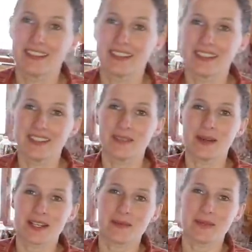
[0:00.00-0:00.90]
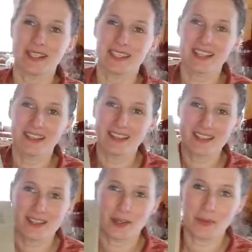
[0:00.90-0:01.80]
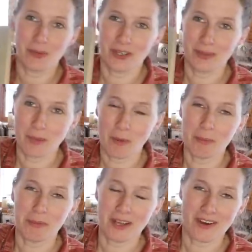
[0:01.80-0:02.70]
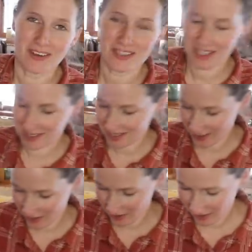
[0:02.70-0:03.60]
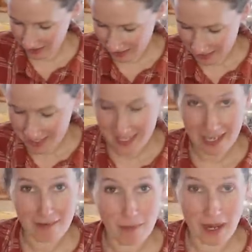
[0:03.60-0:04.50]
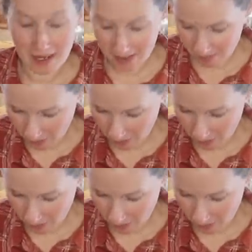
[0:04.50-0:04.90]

the recipes in this cookbook probably aren't considered safe by